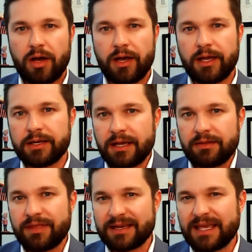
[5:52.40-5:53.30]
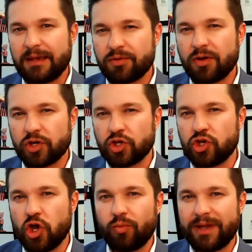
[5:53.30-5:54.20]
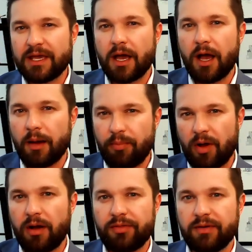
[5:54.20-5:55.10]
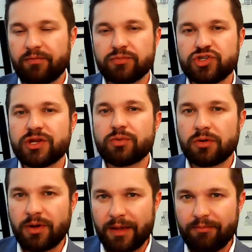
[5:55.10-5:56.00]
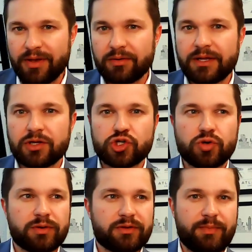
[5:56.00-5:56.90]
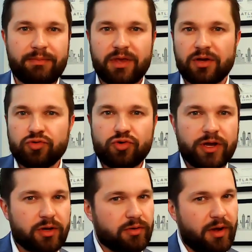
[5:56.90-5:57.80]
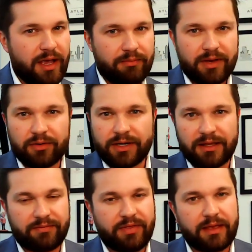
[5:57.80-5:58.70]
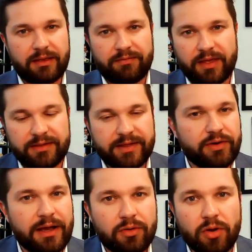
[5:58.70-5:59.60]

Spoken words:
on that keeps on going up on them from general liability insurance to maybe a liquor liability if they sell